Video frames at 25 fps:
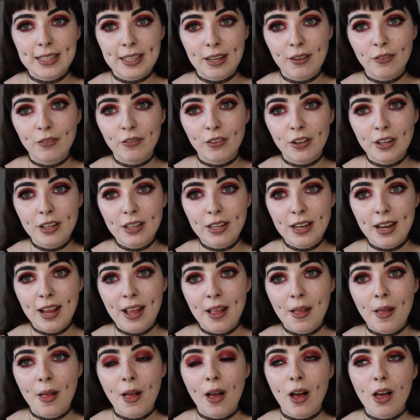different,
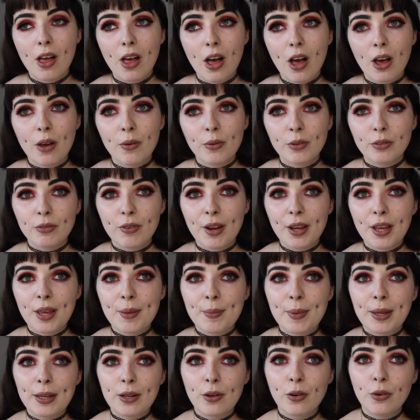I would
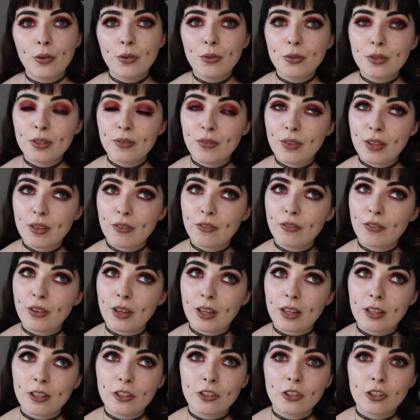recommend halls for the
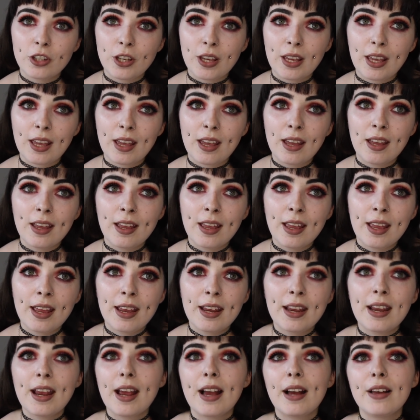first year
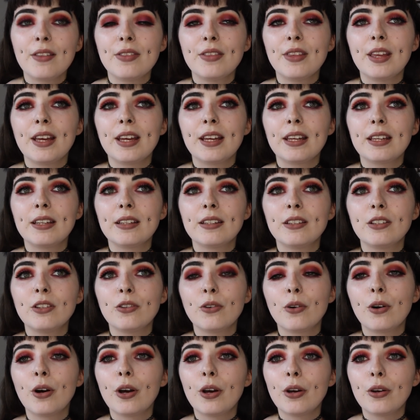and then
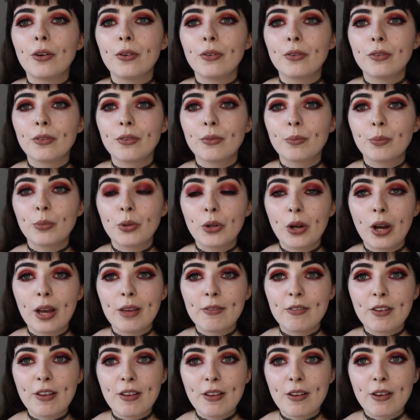your own
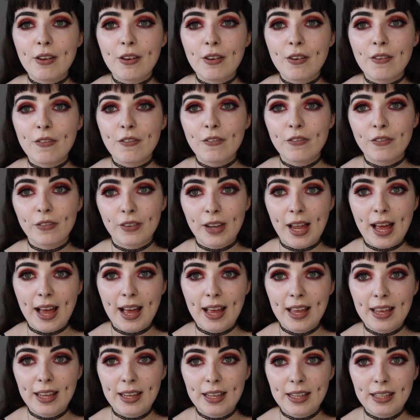private
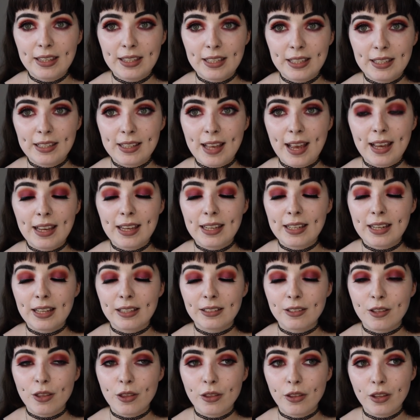flat in the second
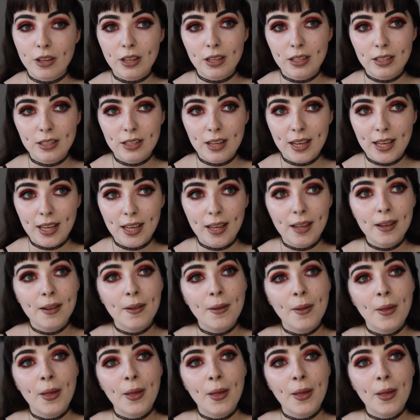and third year.